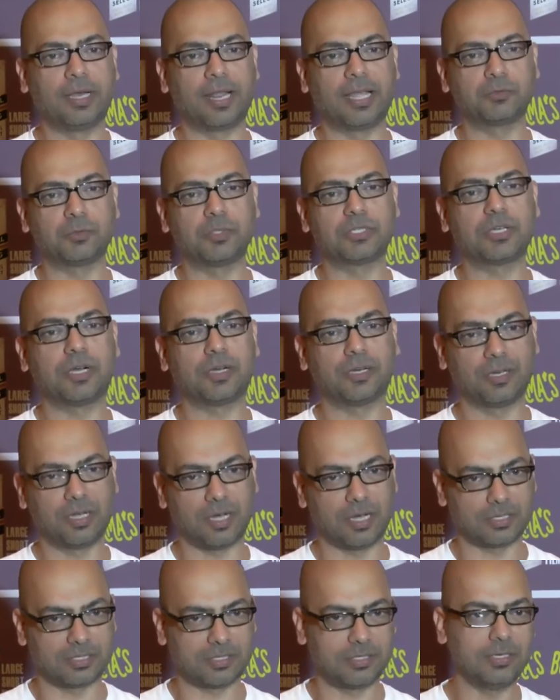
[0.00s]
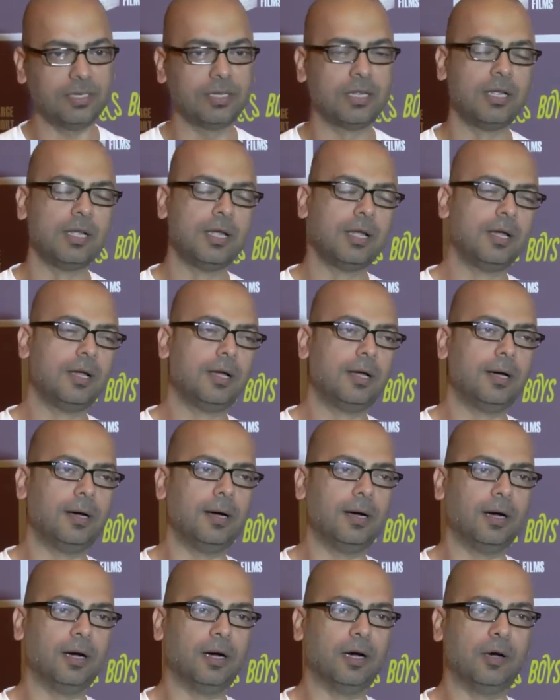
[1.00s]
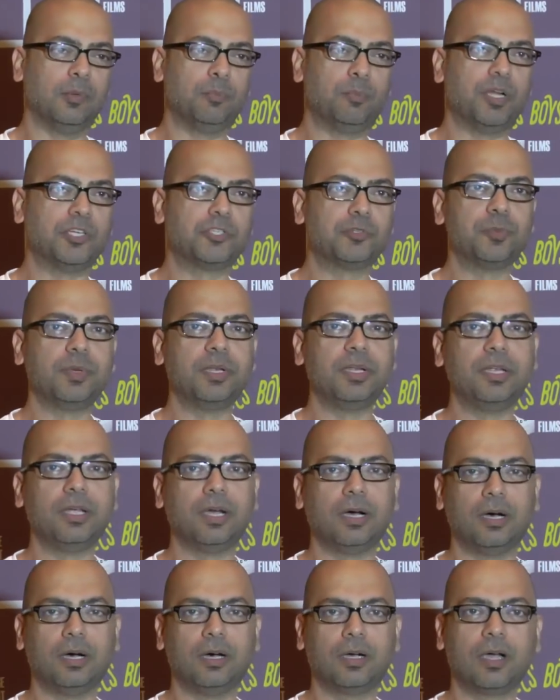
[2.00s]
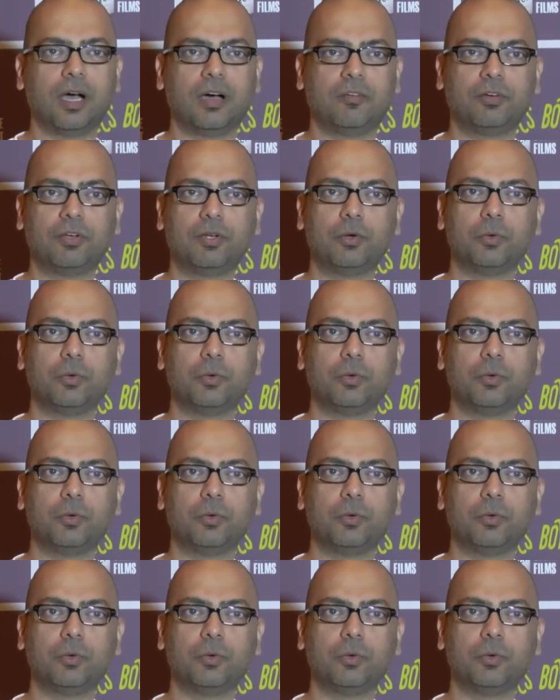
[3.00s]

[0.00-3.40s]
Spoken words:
that as we started casting, Panchmi Ghavri,